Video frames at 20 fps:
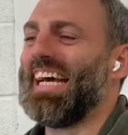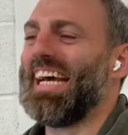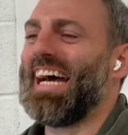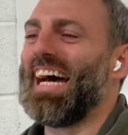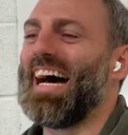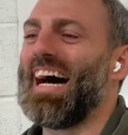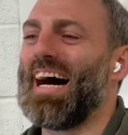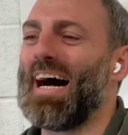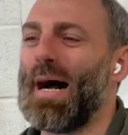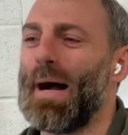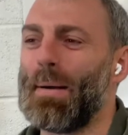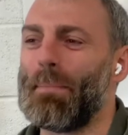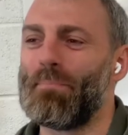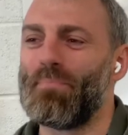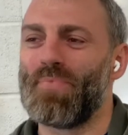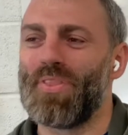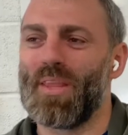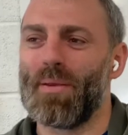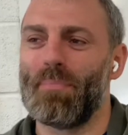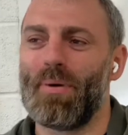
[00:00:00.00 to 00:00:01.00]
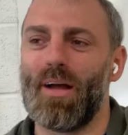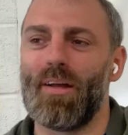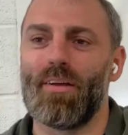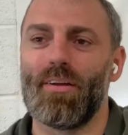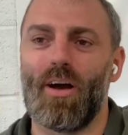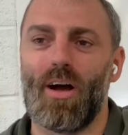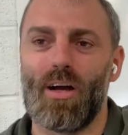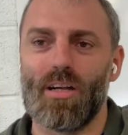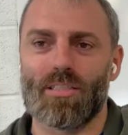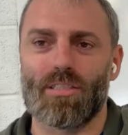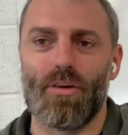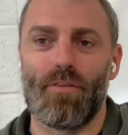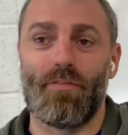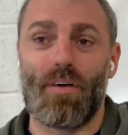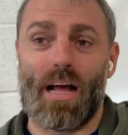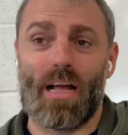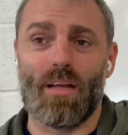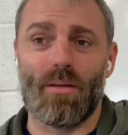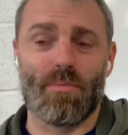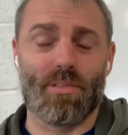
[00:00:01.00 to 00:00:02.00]
But also
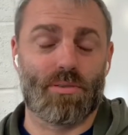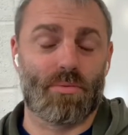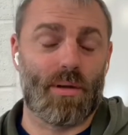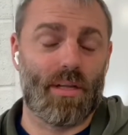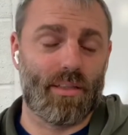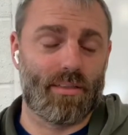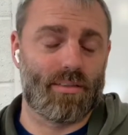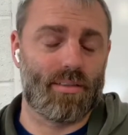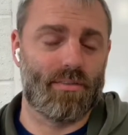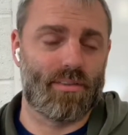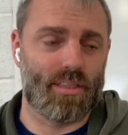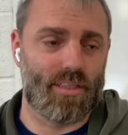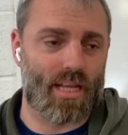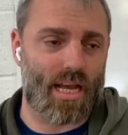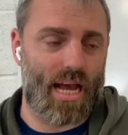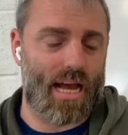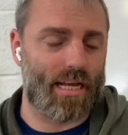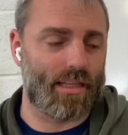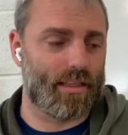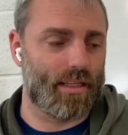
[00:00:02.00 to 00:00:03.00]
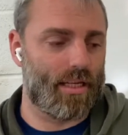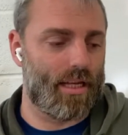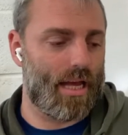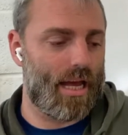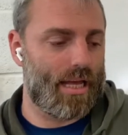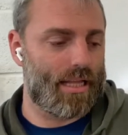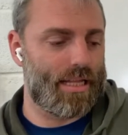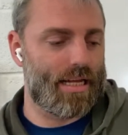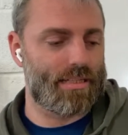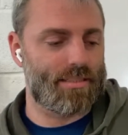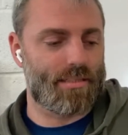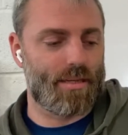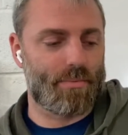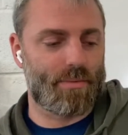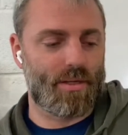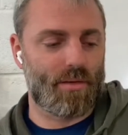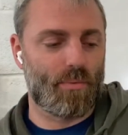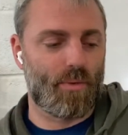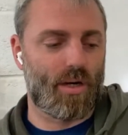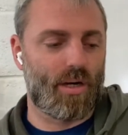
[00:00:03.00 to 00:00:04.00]
volume is relative to the athlete, and that's
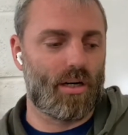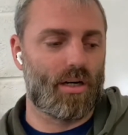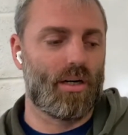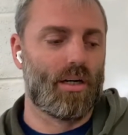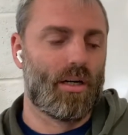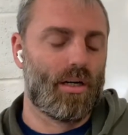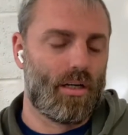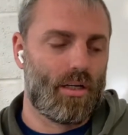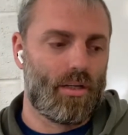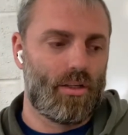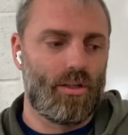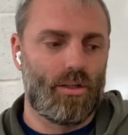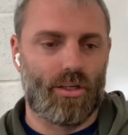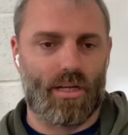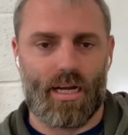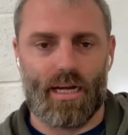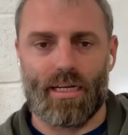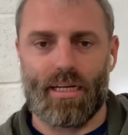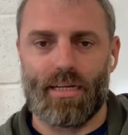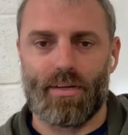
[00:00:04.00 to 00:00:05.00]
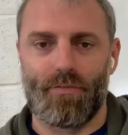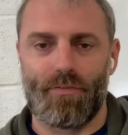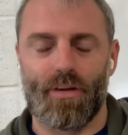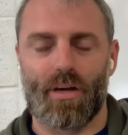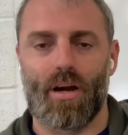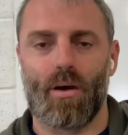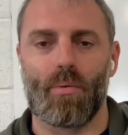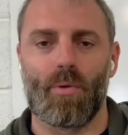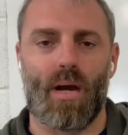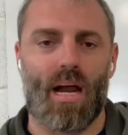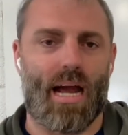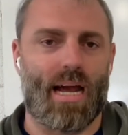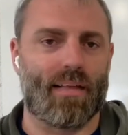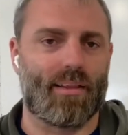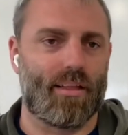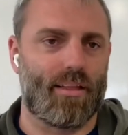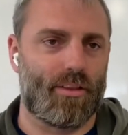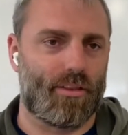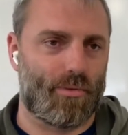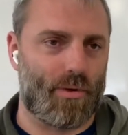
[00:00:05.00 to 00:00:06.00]
something where you kind of need to figure out where
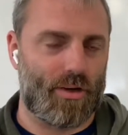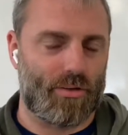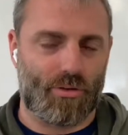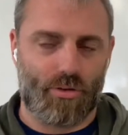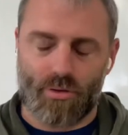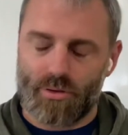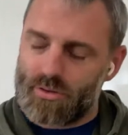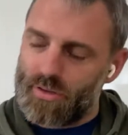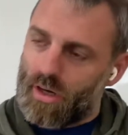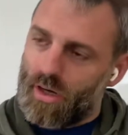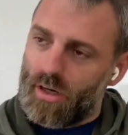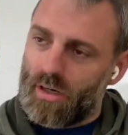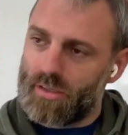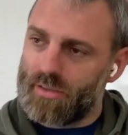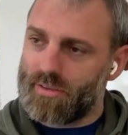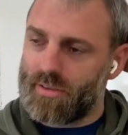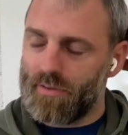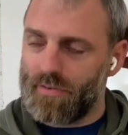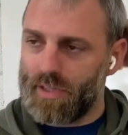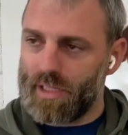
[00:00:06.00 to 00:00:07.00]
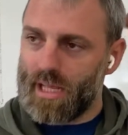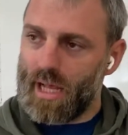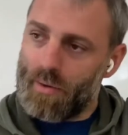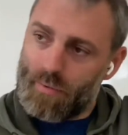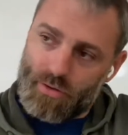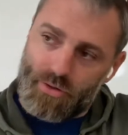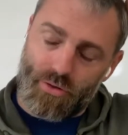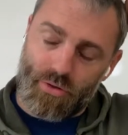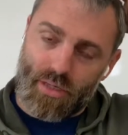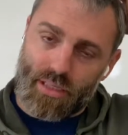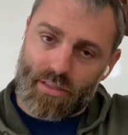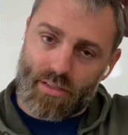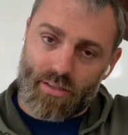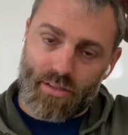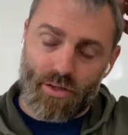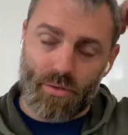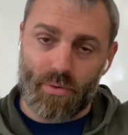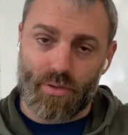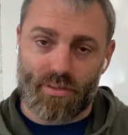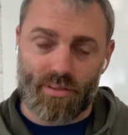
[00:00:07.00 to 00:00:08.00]
athlete thresholds are and stuff like that, which you get to
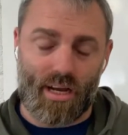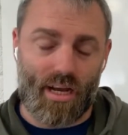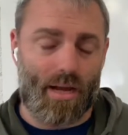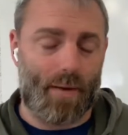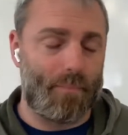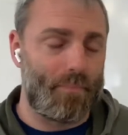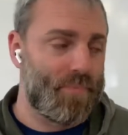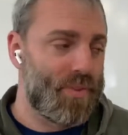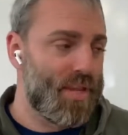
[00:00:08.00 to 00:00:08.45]
do with time.